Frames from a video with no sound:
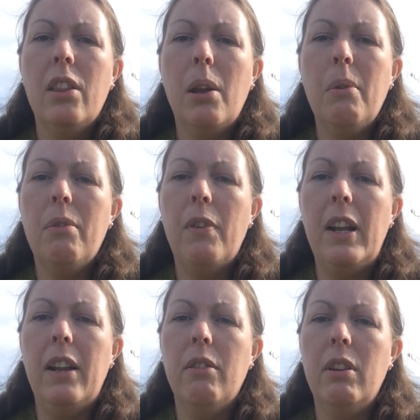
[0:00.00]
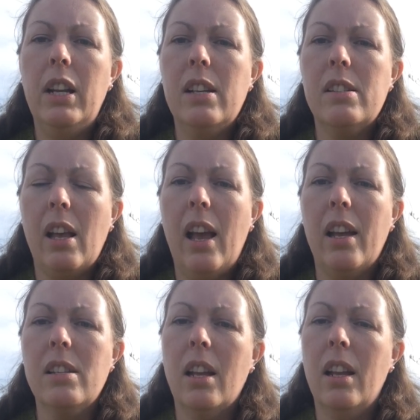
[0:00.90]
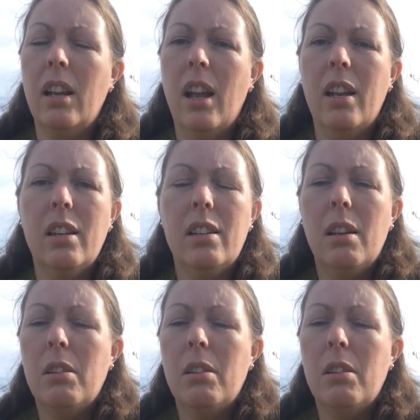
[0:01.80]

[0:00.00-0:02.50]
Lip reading: they were feeling really sad and